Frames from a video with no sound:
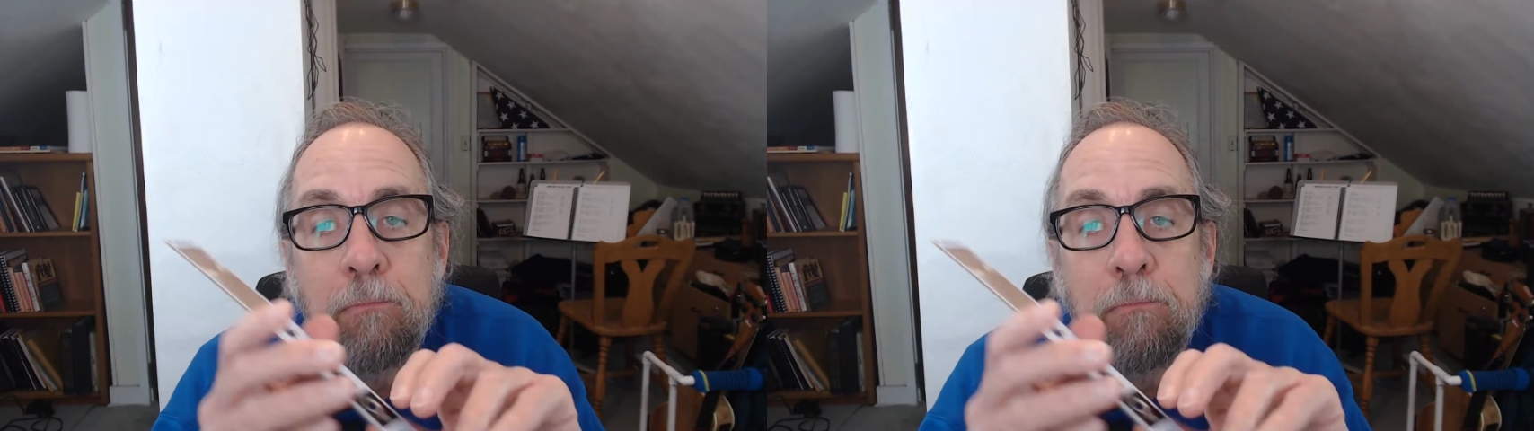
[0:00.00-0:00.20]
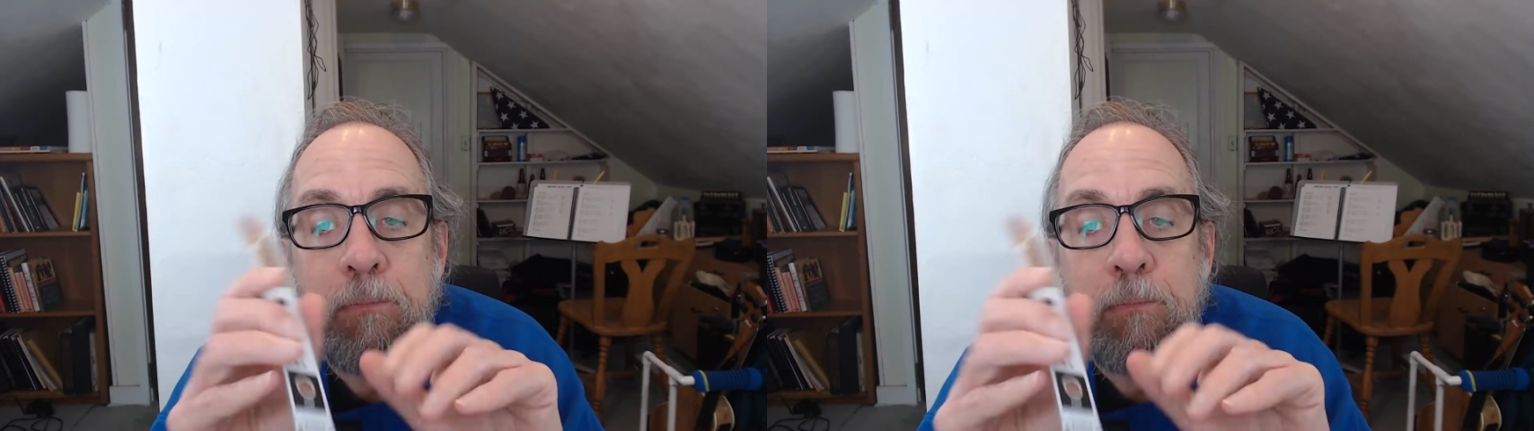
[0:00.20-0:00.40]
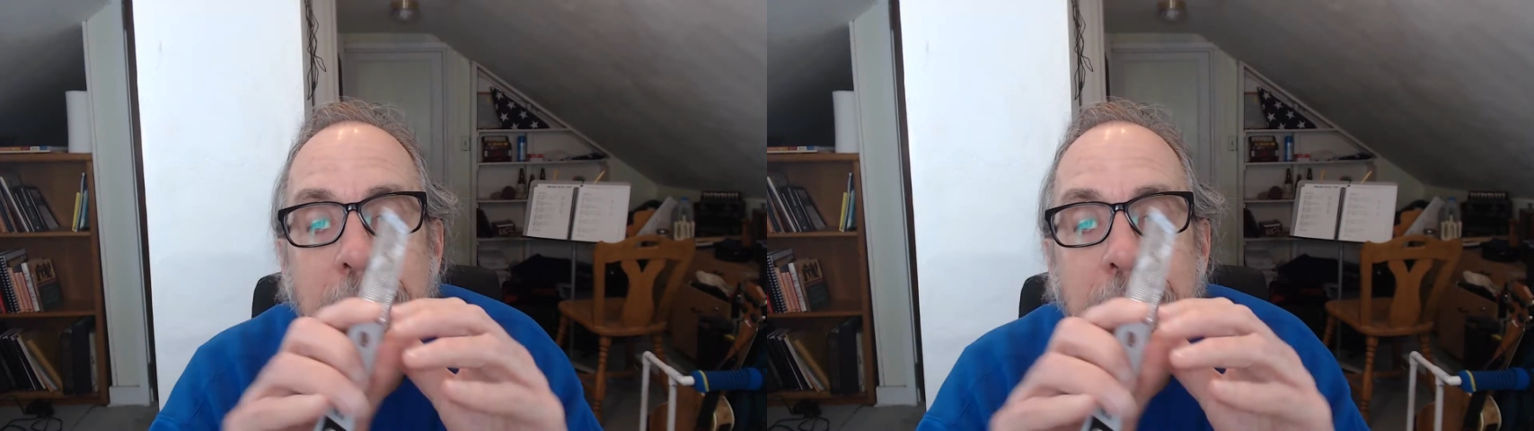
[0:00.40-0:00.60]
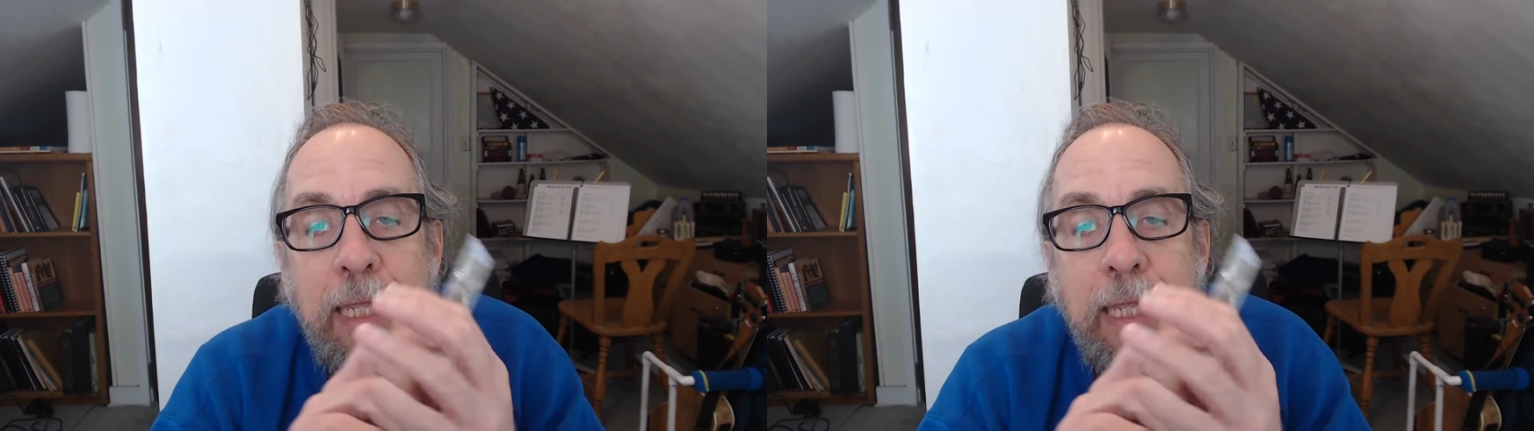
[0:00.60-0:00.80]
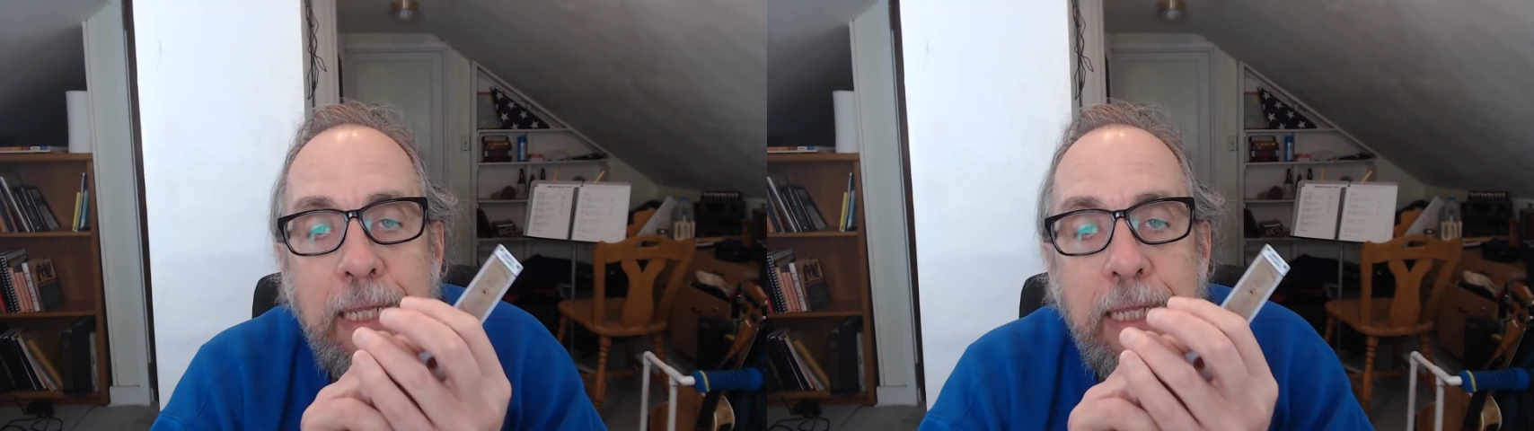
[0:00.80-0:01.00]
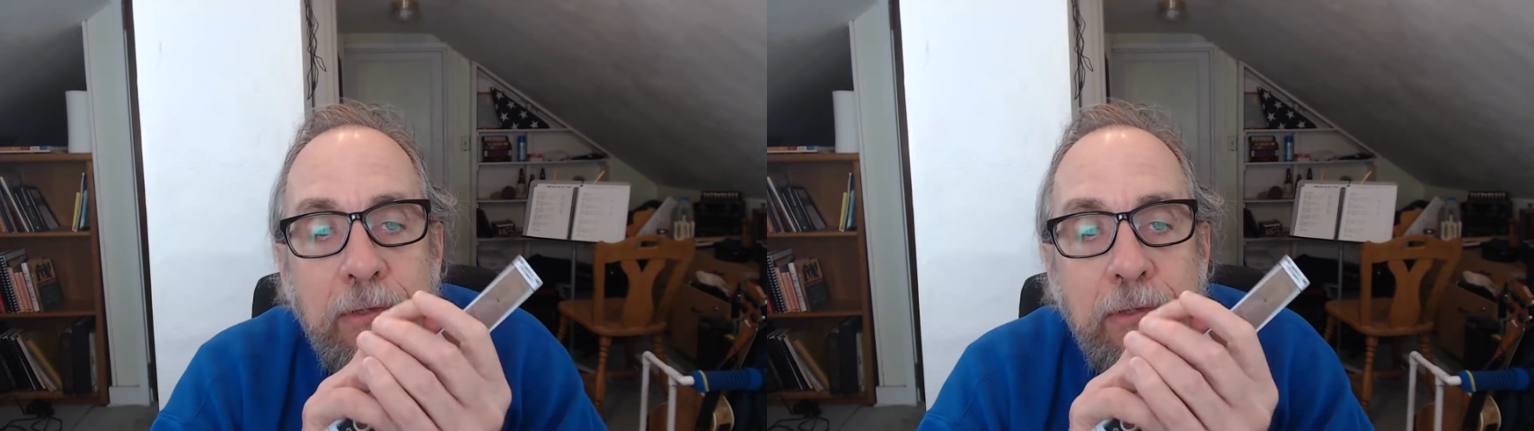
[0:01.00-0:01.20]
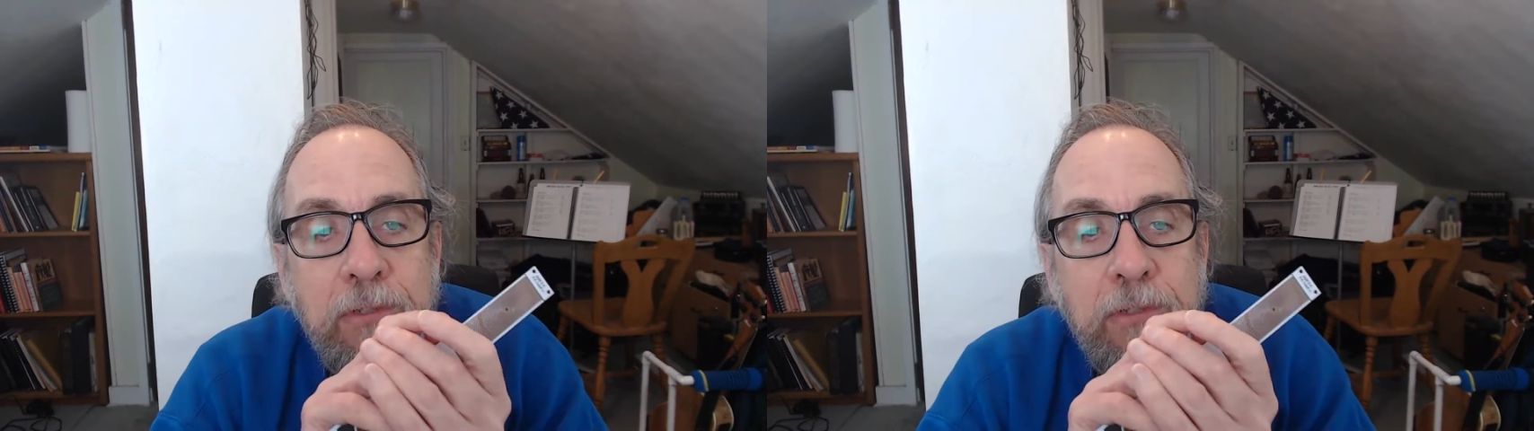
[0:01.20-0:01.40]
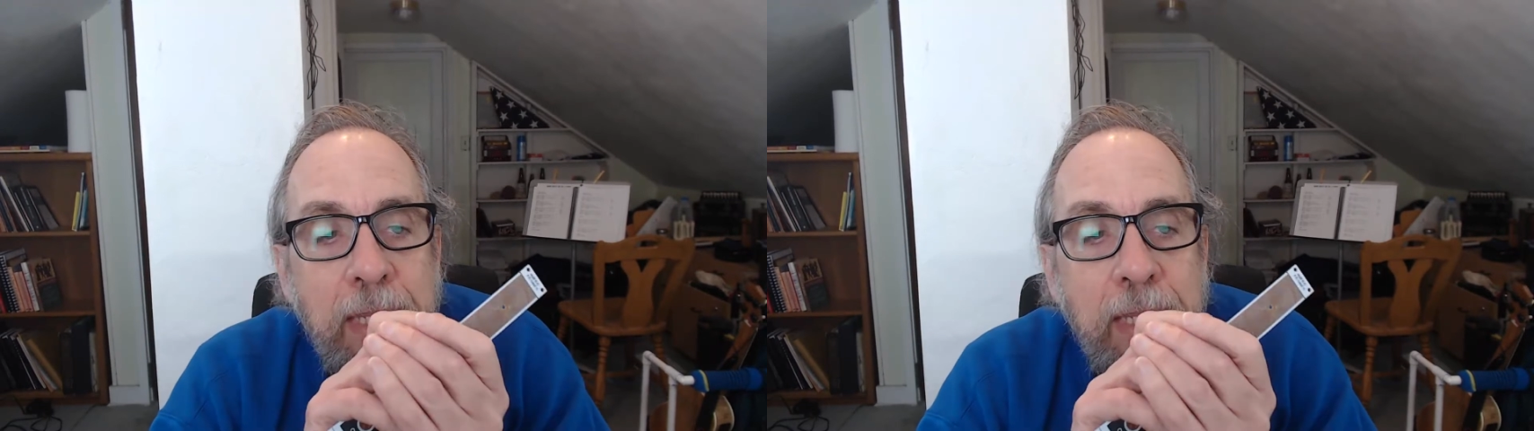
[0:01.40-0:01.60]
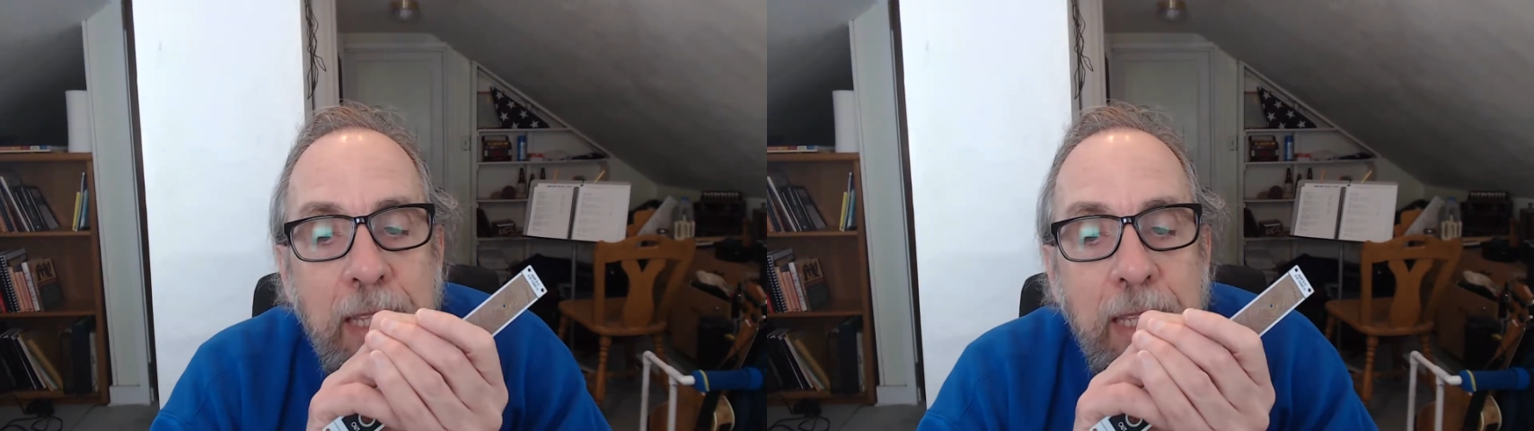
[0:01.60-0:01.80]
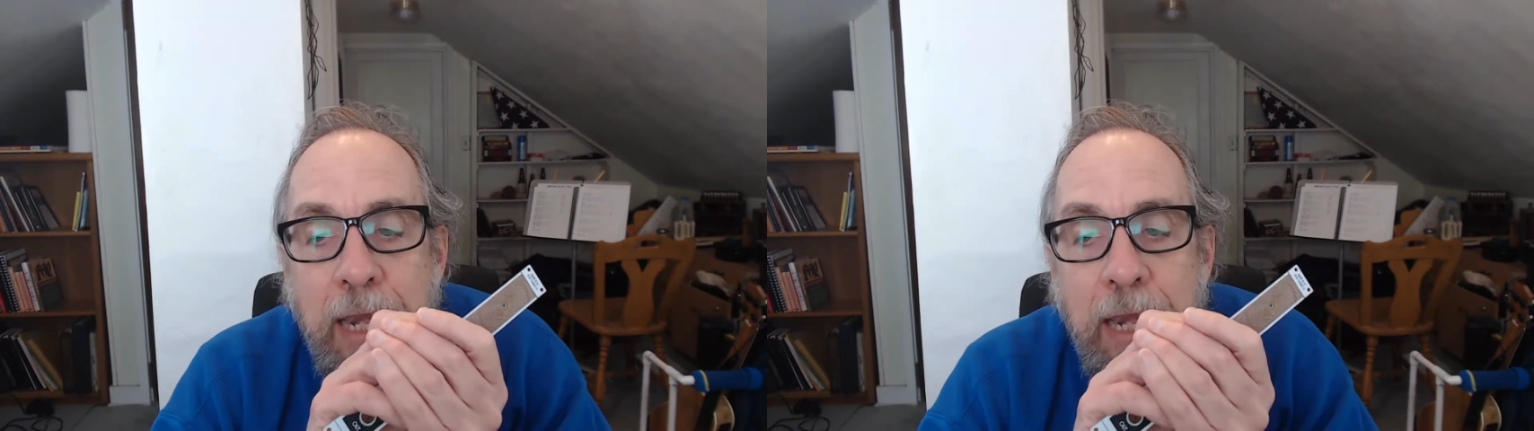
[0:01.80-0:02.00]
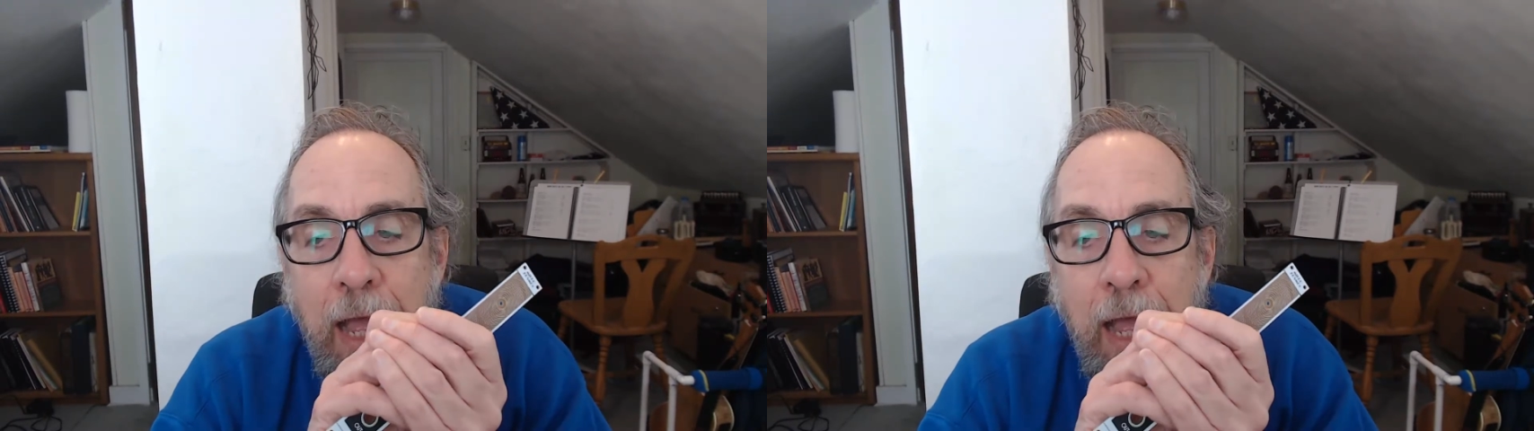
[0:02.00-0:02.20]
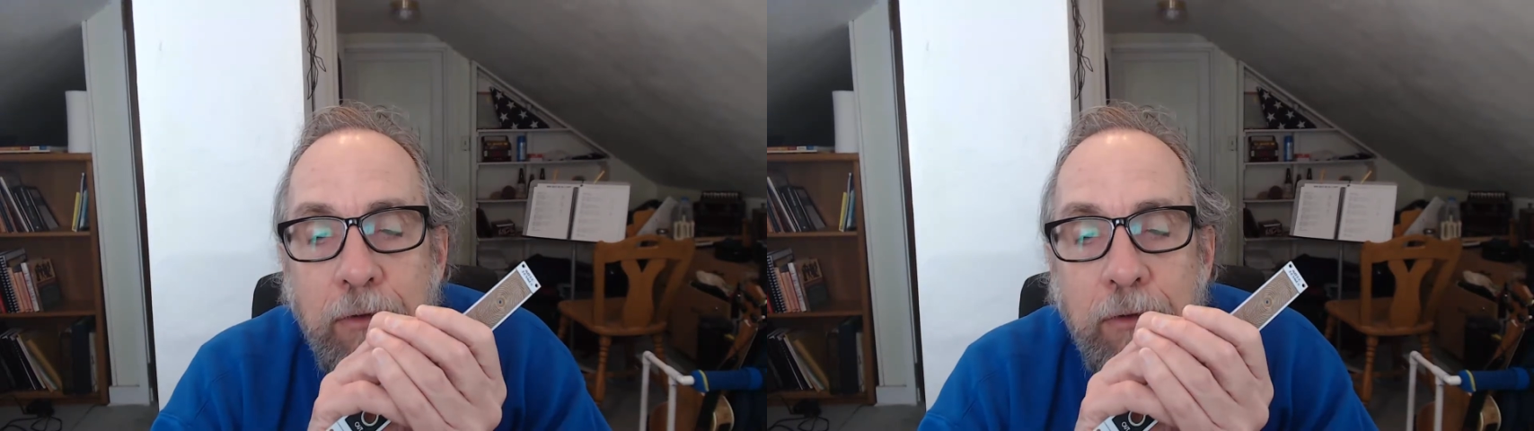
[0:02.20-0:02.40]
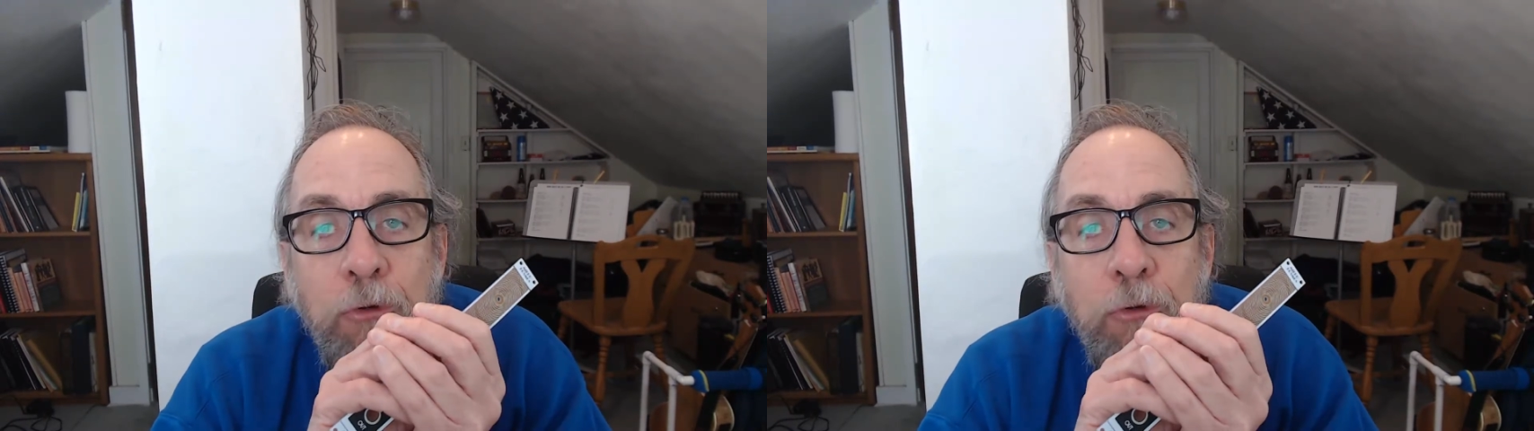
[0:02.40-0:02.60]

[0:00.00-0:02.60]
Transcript: but it is not for